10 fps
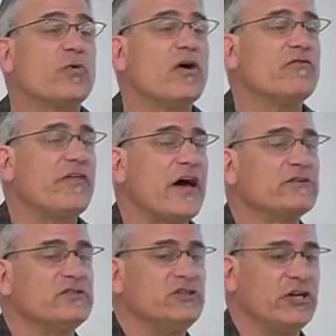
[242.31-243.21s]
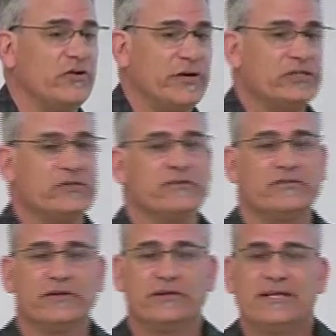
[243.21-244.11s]
12,000
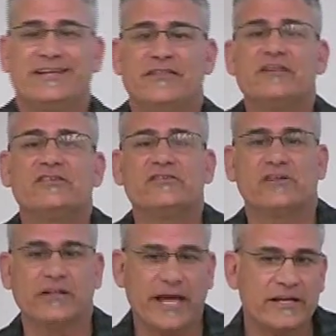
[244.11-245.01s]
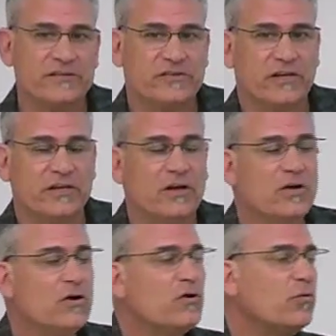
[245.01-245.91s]
generations. This is the legacy
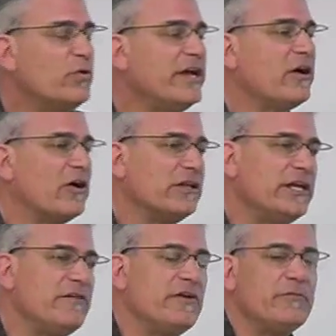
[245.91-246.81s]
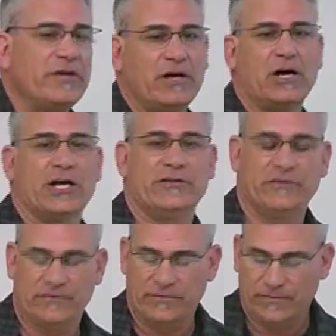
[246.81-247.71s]
we are leaving
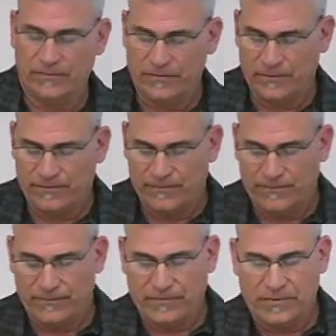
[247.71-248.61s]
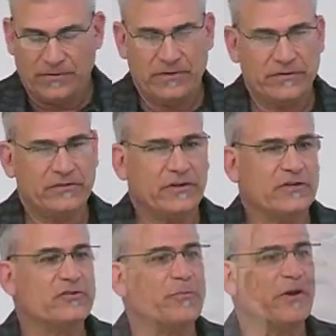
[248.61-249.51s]
behind. This
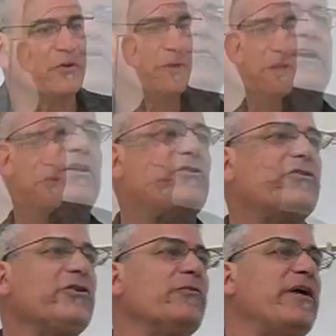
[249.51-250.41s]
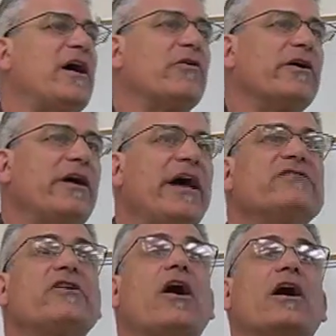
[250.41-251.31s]
experiment in nuclear power
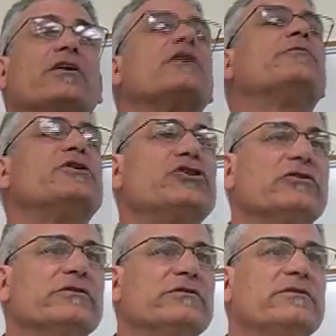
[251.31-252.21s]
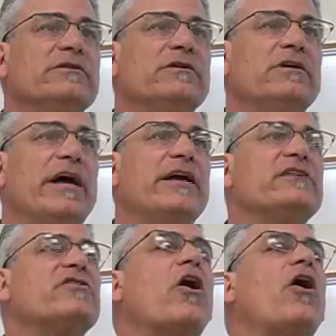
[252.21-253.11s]
has gone commercial, and
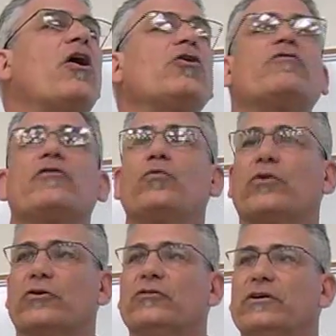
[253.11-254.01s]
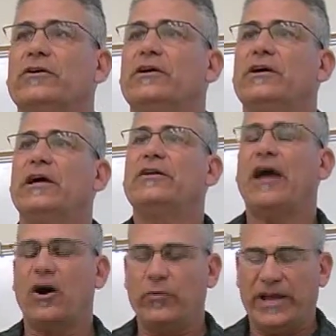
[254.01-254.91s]
it's all over the world. And
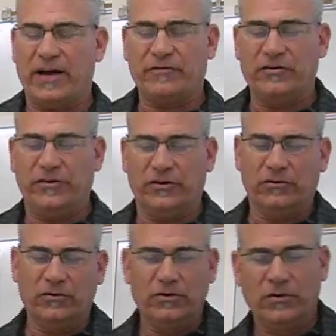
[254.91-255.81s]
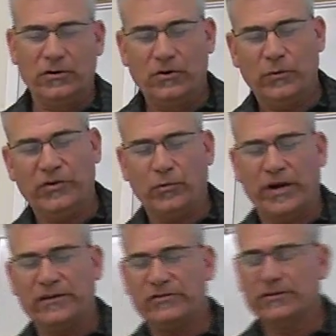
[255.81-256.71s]
now we have to deal with the
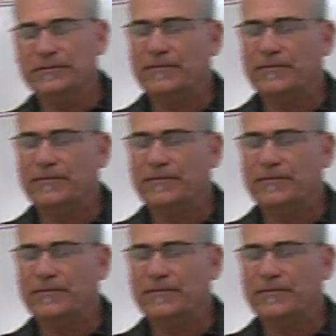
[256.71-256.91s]
waste.